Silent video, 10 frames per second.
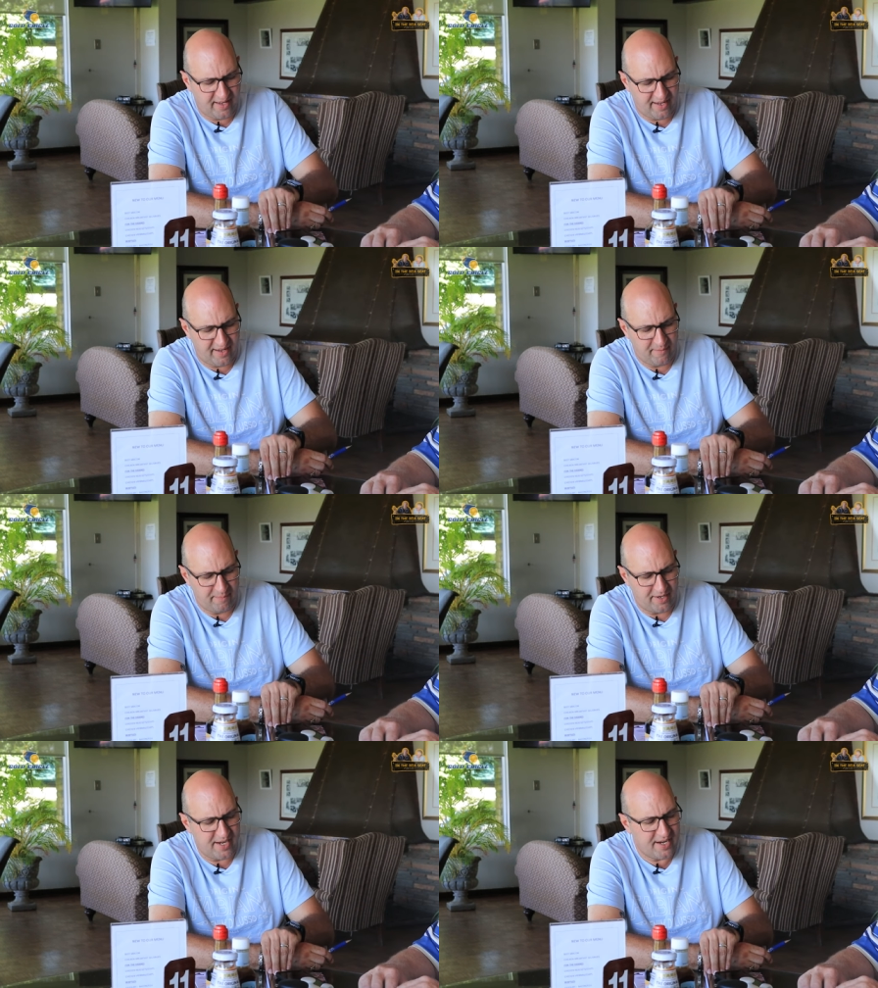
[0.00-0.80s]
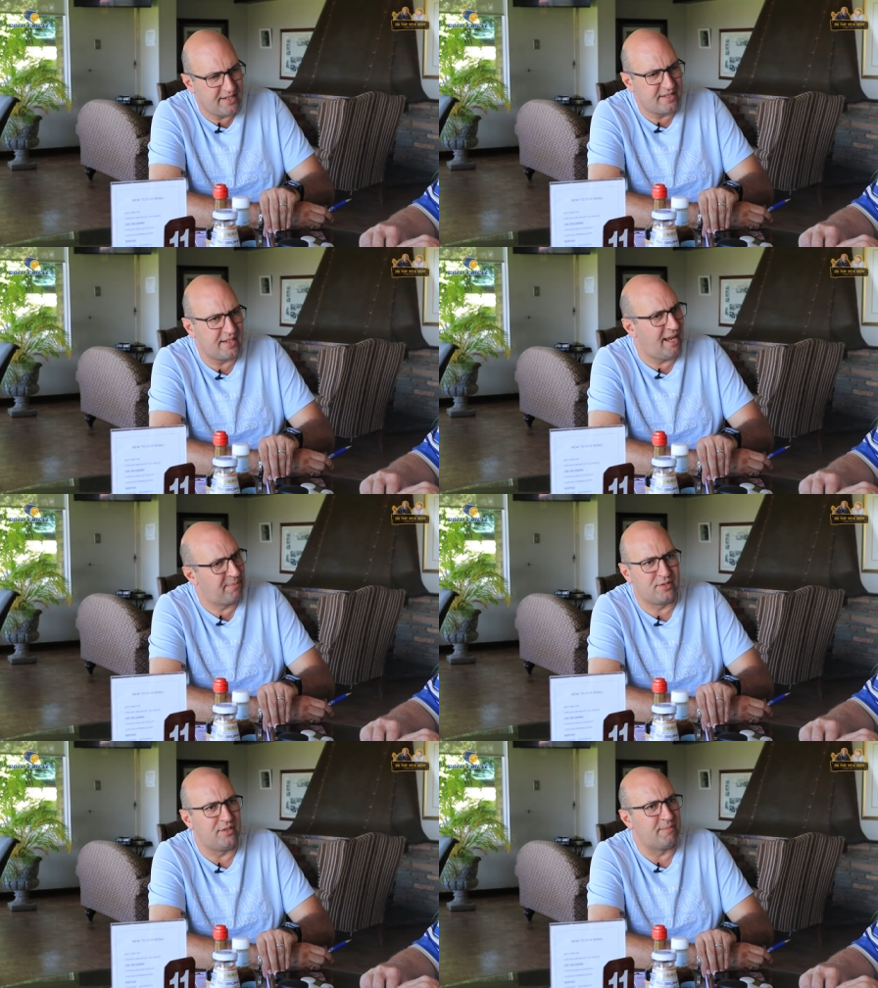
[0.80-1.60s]
Uh, but he is an
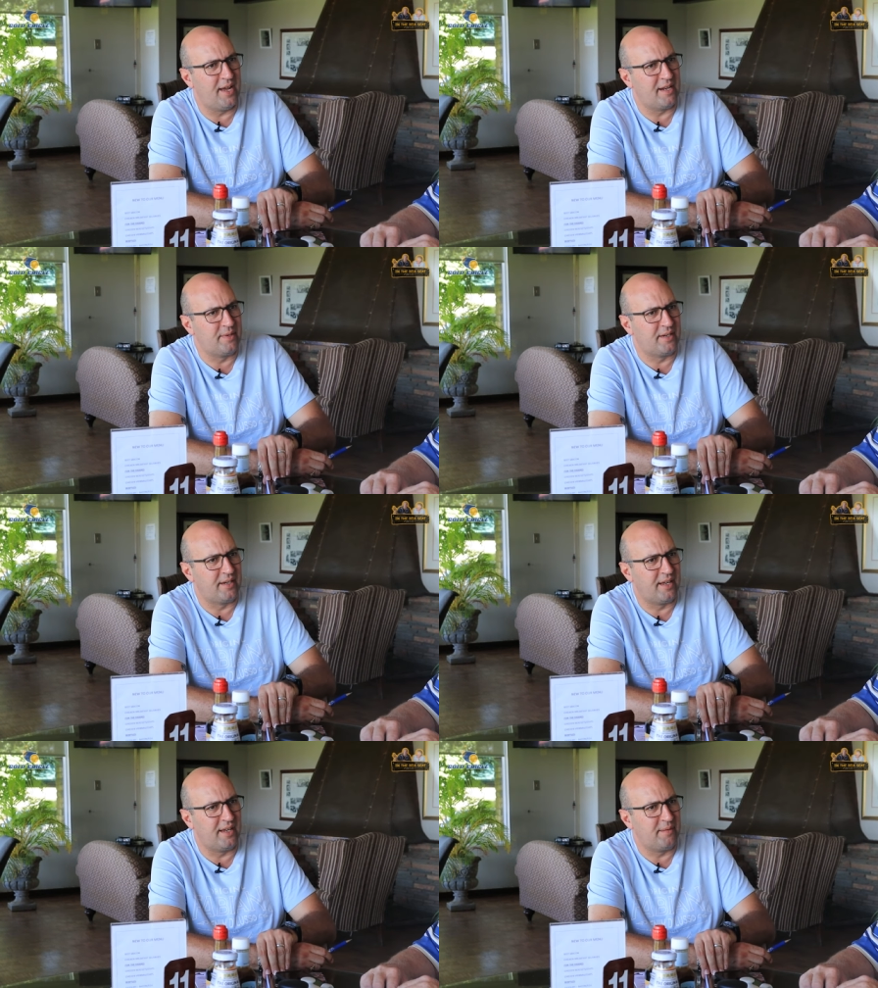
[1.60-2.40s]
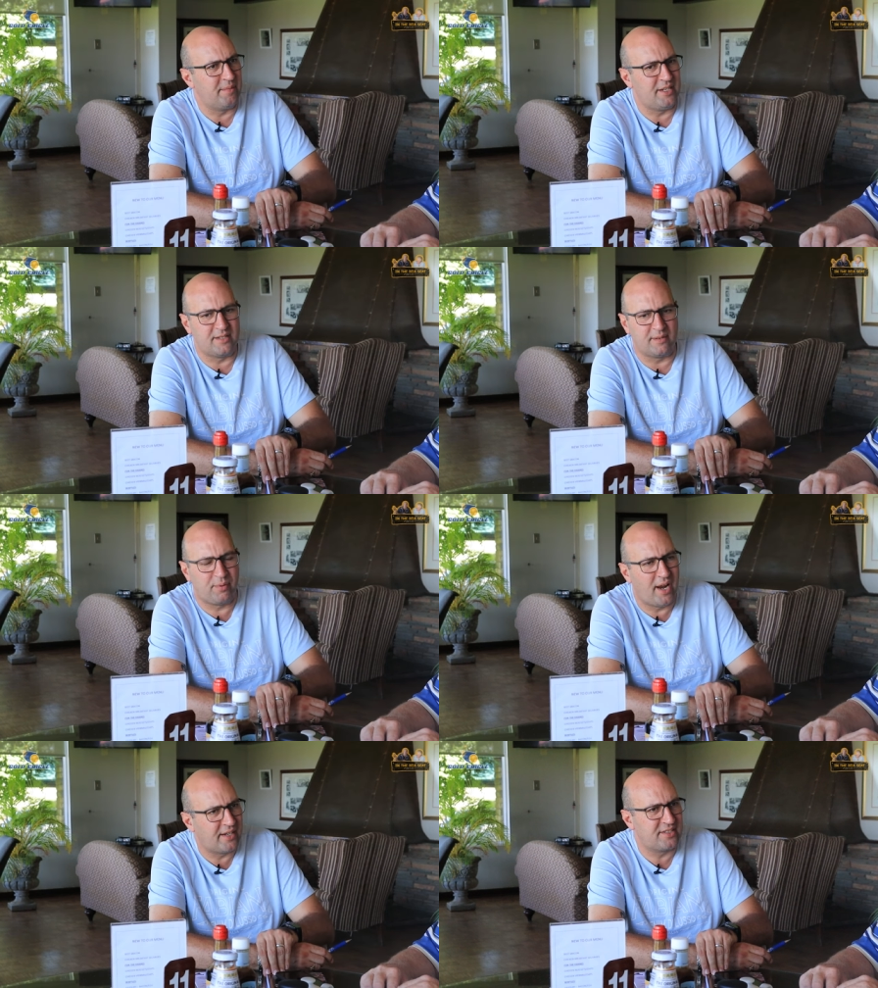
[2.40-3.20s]
absolute madman. Uh, I mean, he's a
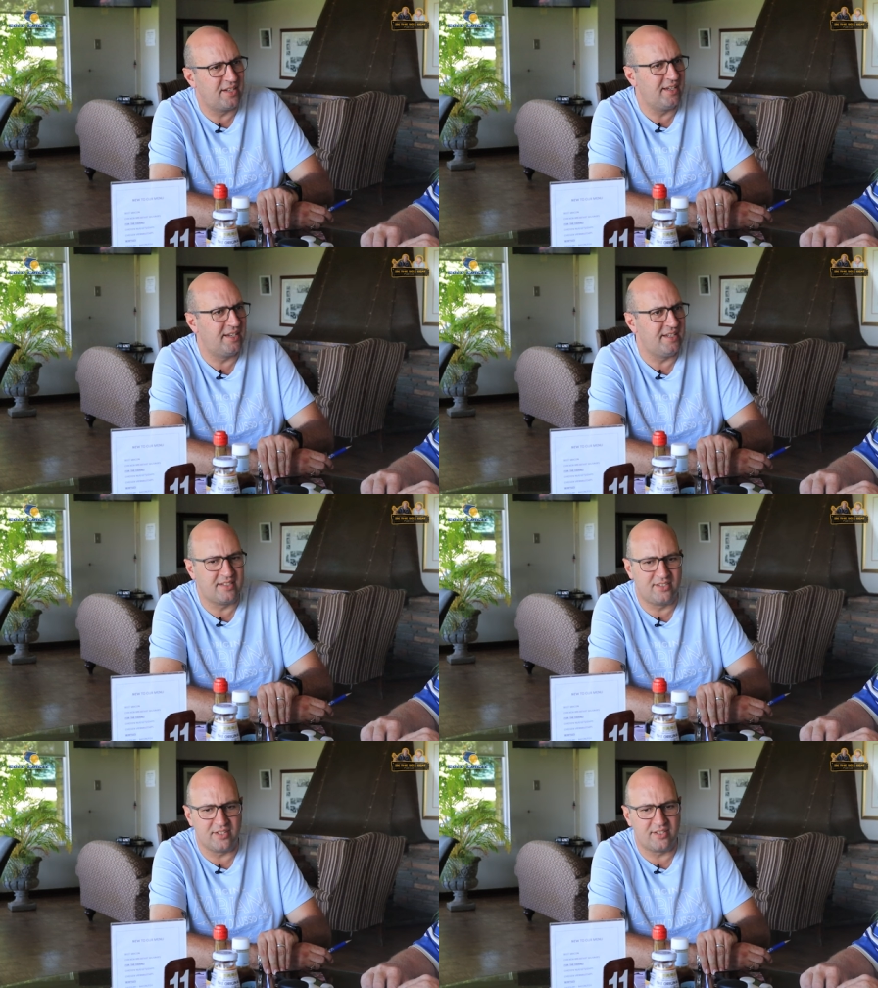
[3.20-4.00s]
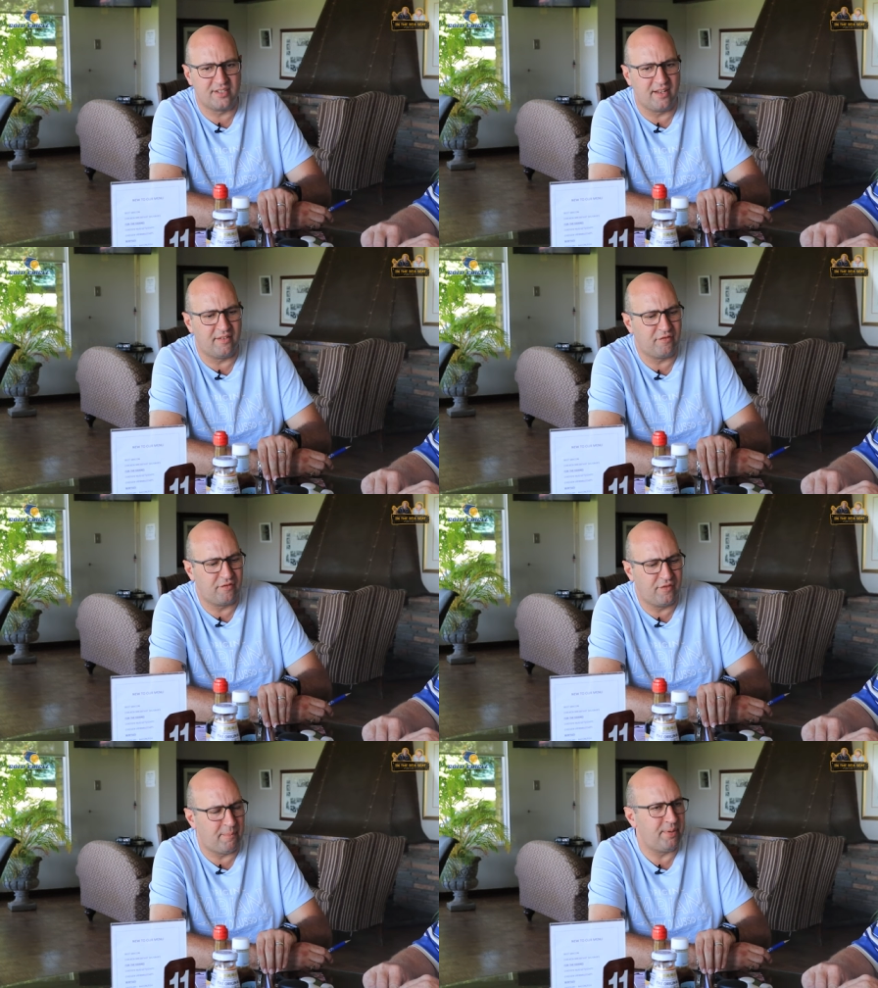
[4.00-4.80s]
prankster. He's just yeah.
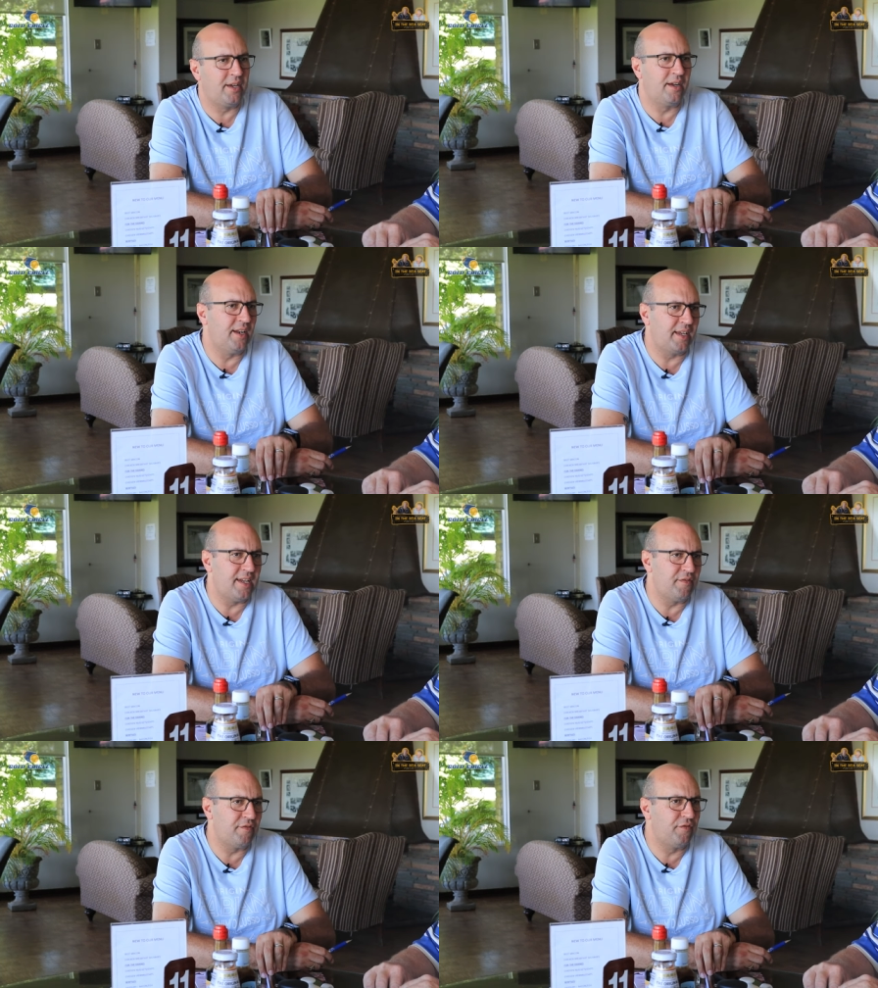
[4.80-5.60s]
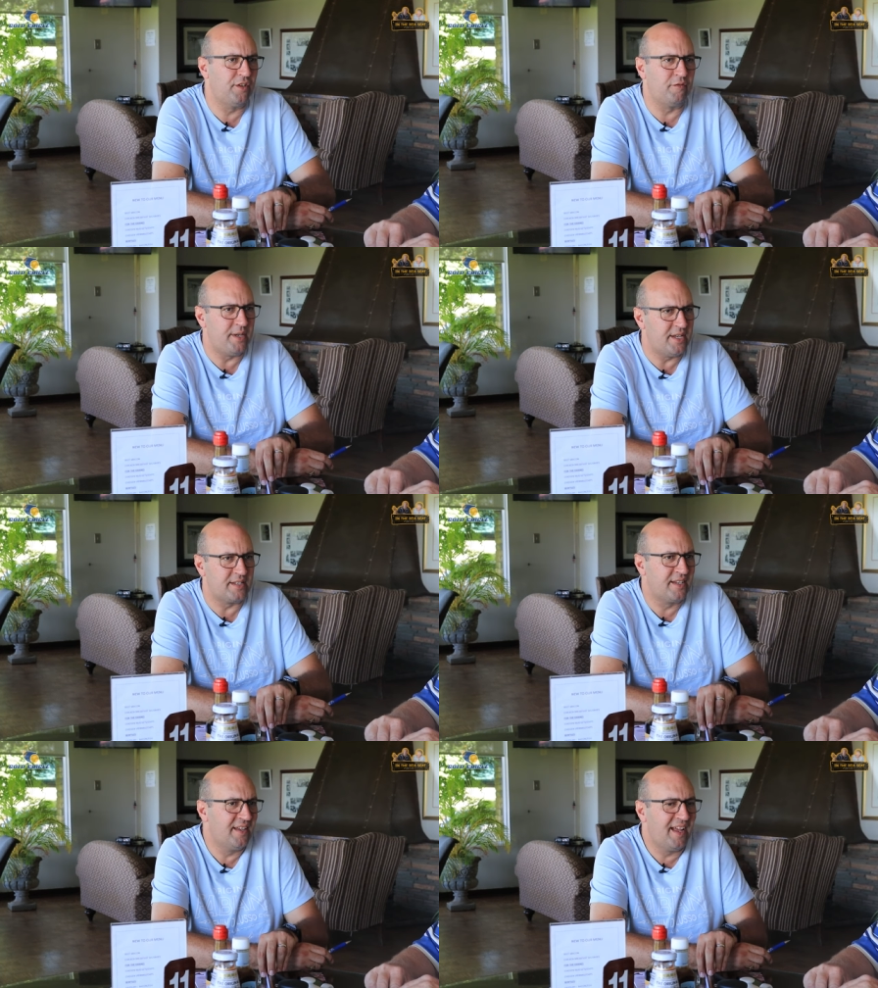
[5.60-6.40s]
happy-go-lucky, full of
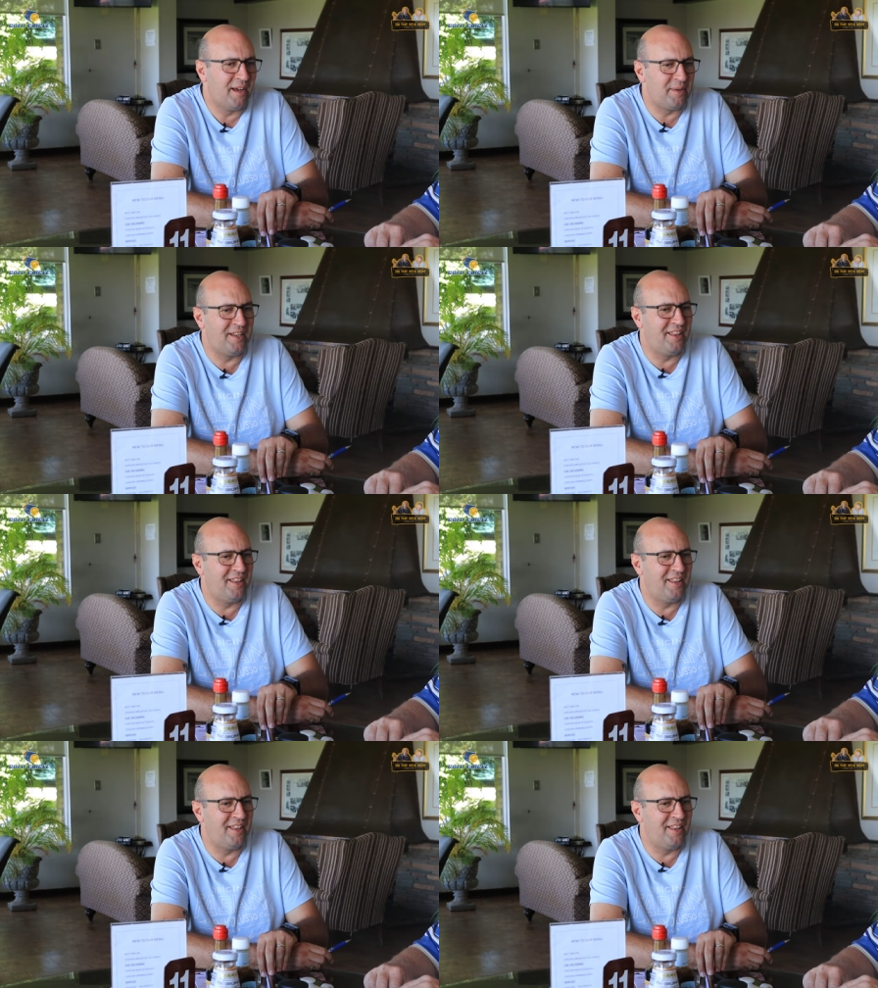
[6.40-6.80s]
beans. I mean,